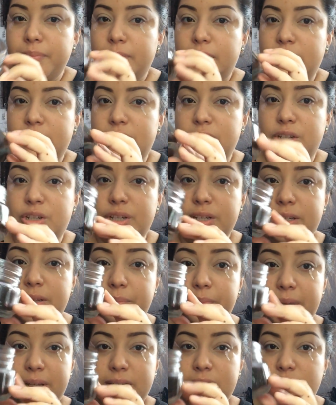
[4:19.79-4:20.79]
This is just a
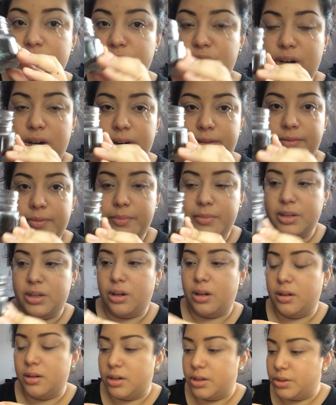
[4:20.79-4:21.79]
mason jar from the
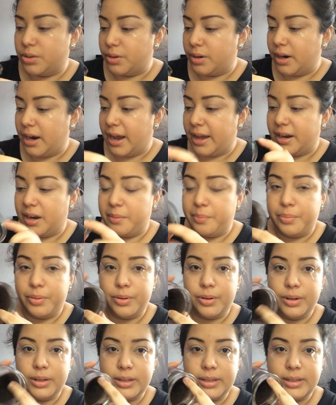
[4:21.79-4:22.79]
dollar store, and I
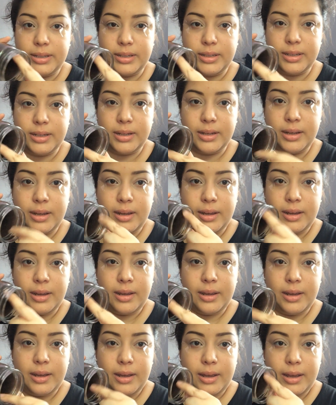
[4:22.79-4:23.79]
put
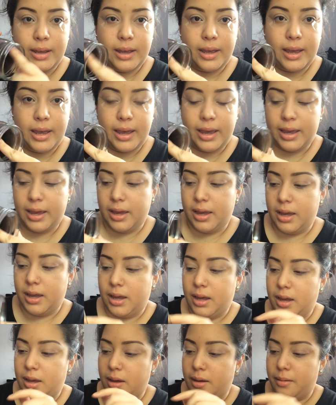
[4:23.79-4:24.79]

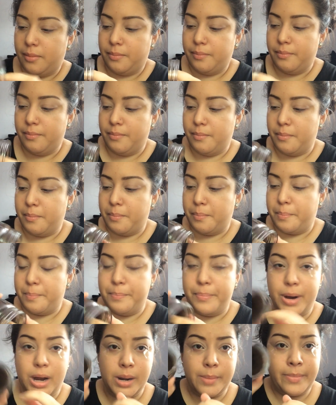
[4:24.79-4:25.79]
a
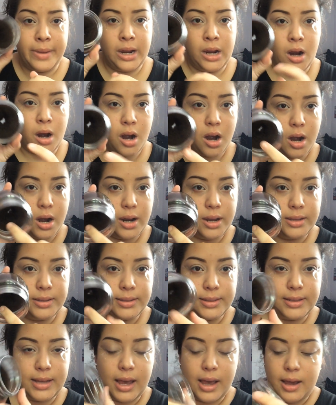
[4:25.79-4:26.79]
bun maker
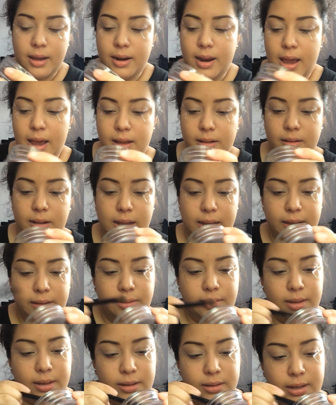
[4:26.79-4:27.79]
inside, and like
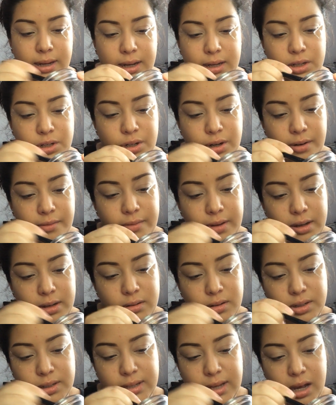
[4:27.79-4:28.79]
the texture of it
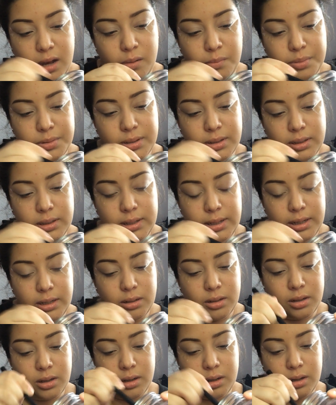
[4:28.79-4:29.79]
just helps
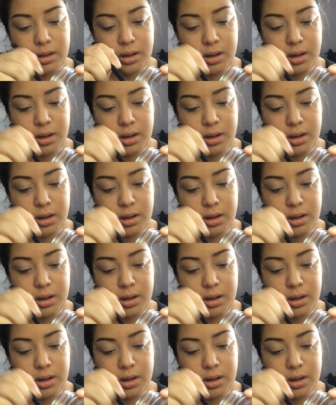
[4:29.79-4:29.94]
clean